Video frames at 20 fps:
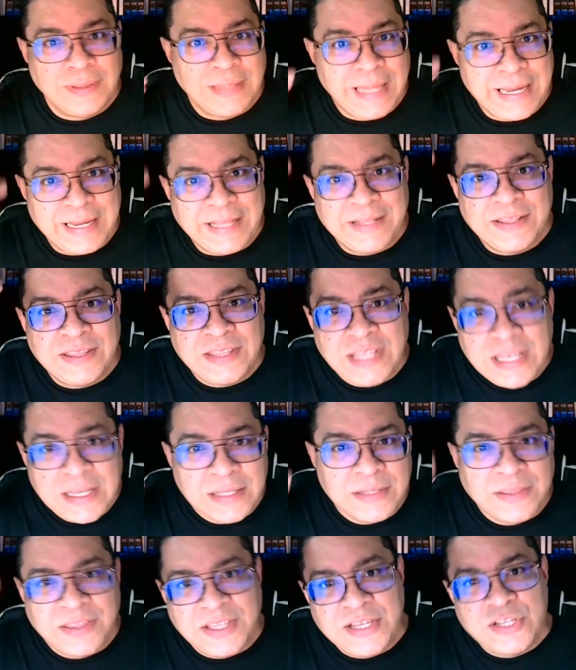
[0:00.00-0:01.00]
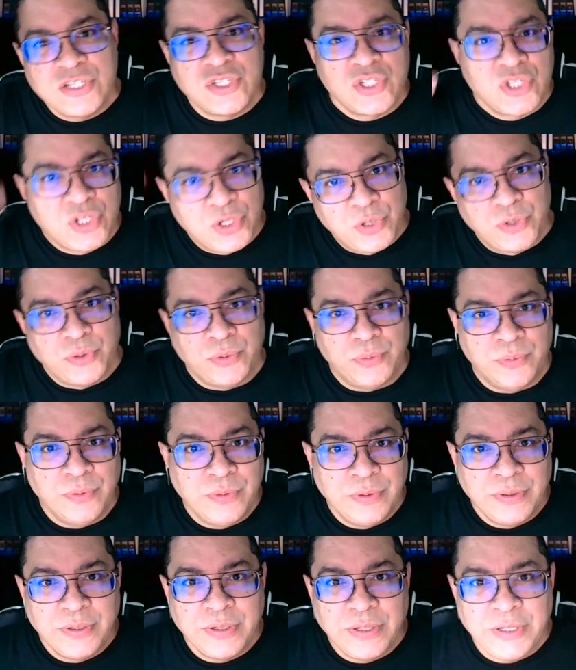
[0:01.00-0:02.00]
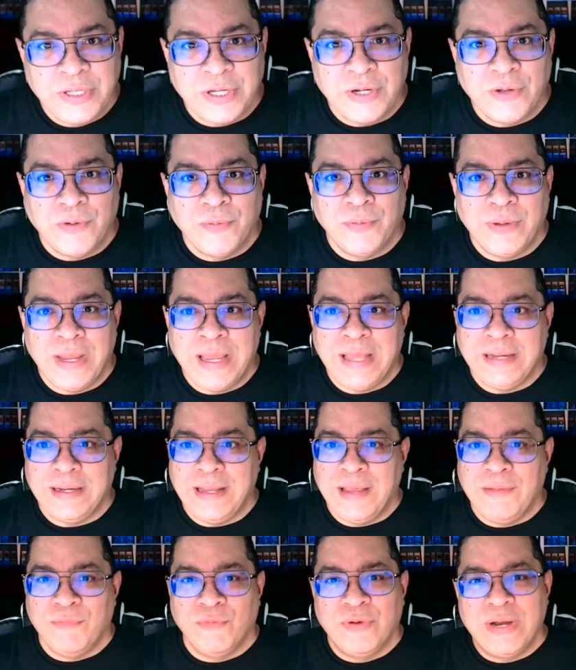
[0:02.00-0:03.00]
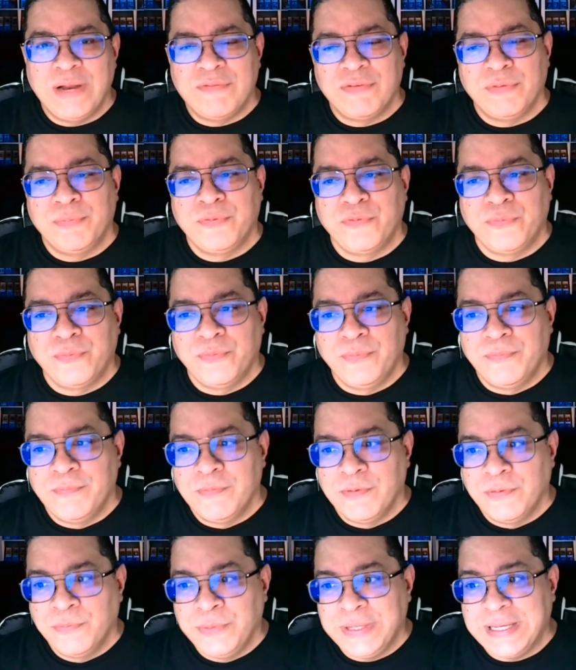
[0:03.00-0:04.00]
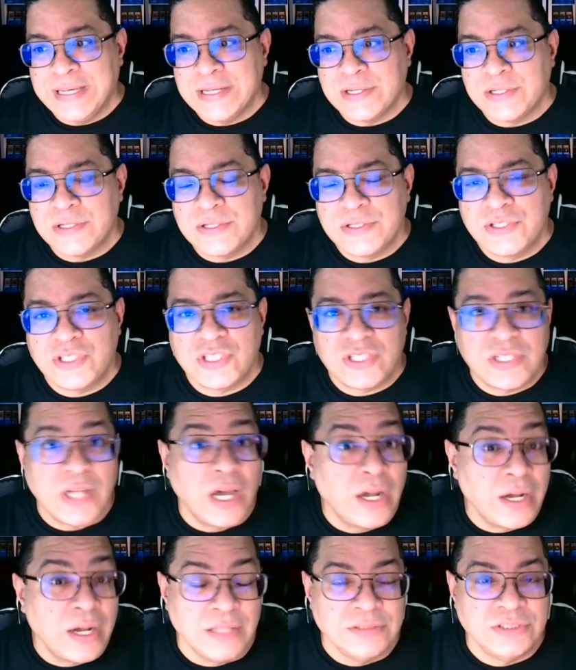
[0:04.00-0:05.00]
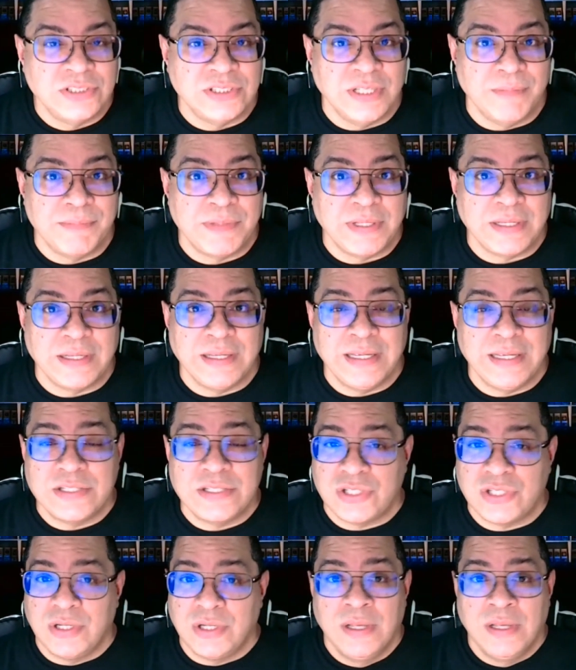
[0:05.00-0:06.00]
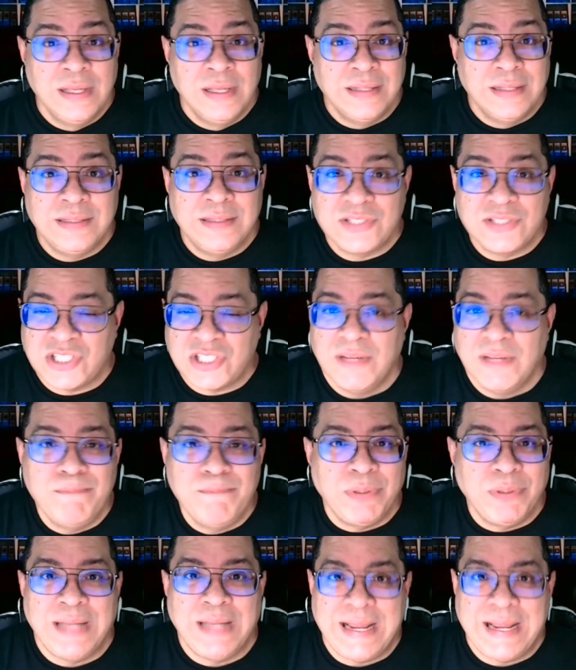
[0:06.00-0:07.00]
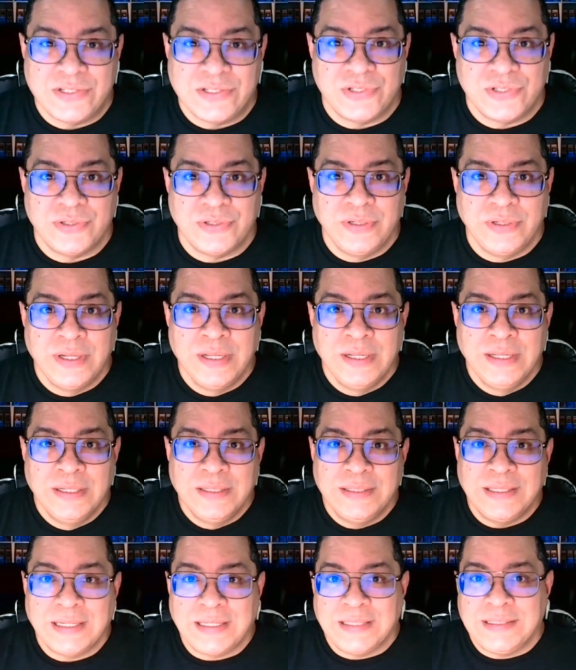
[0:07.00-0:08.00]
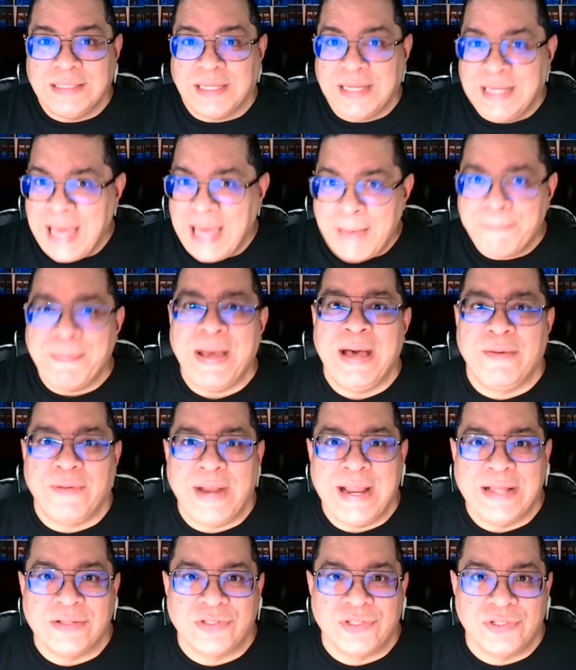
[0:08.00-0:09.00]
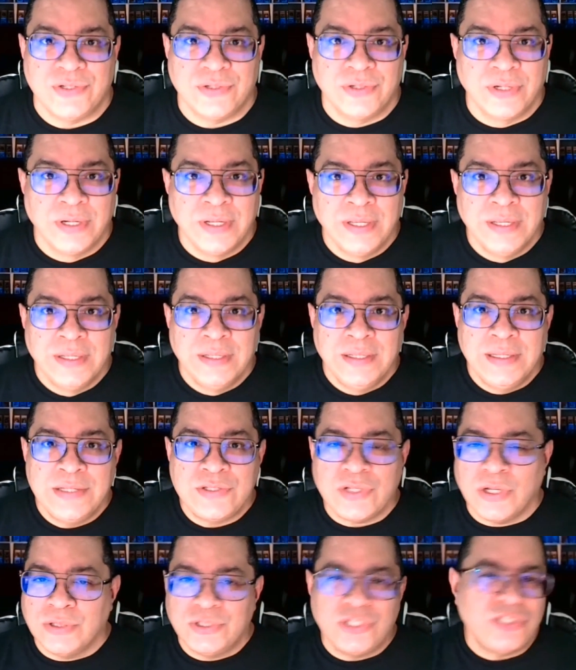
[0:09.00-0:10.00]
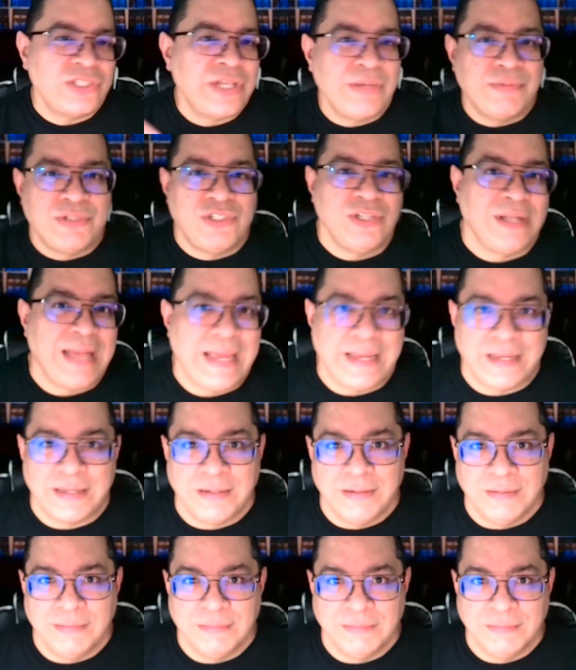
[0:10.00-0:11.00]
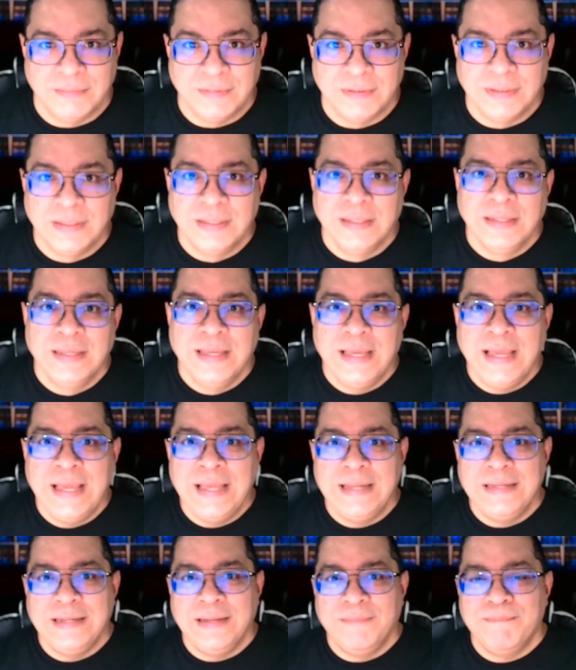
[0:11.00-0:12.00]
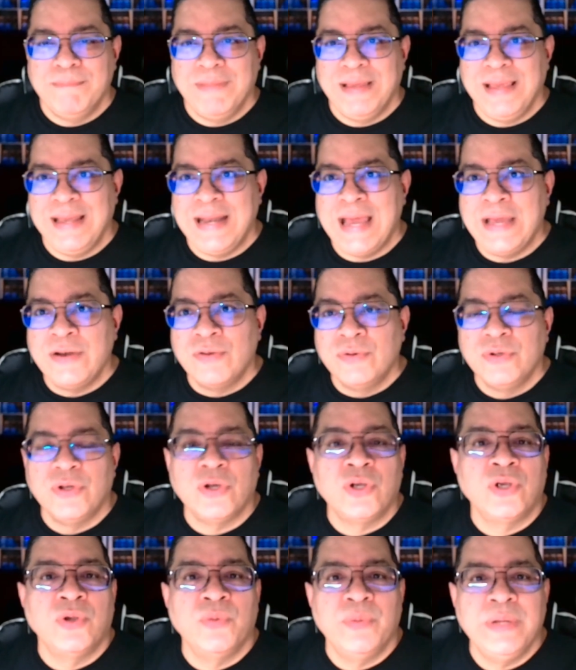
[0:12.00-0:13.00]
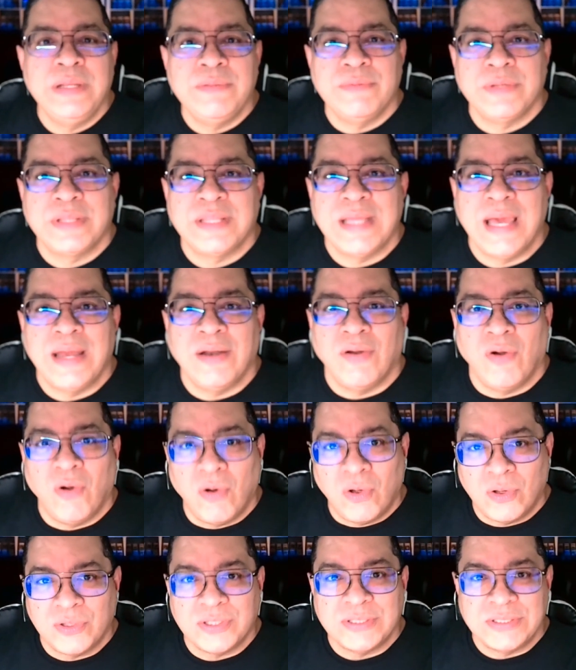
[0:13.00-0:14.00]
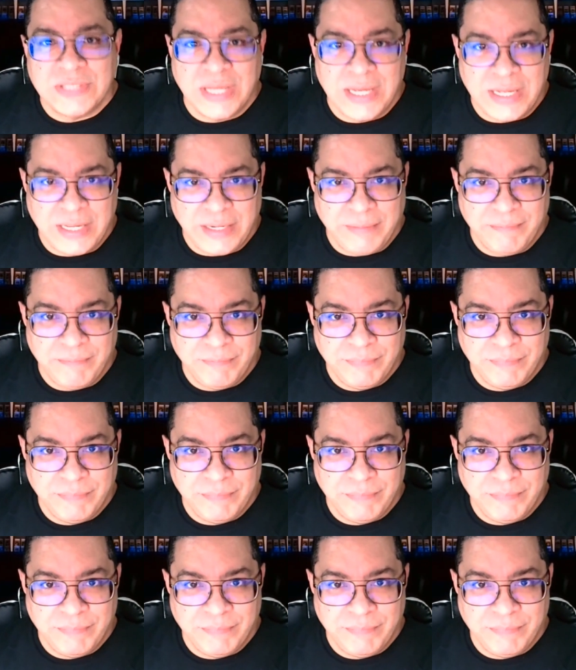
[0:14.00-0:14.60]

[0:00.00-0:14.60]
think things through, and whenever we get stuck on something, it's the simple answer, the cop-out answer is, oh, just get what you like. And I don't agree with that all the time.